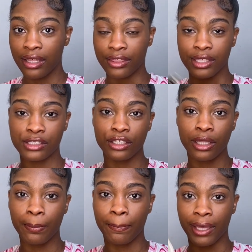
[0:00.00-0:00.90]
These are
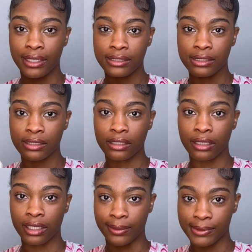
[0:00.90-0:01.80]
the best
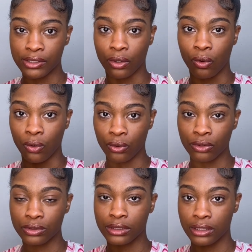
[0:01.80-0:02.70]
clips to
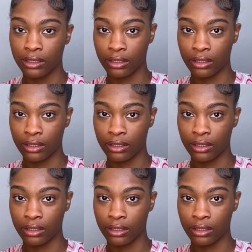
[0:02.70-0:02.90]
hold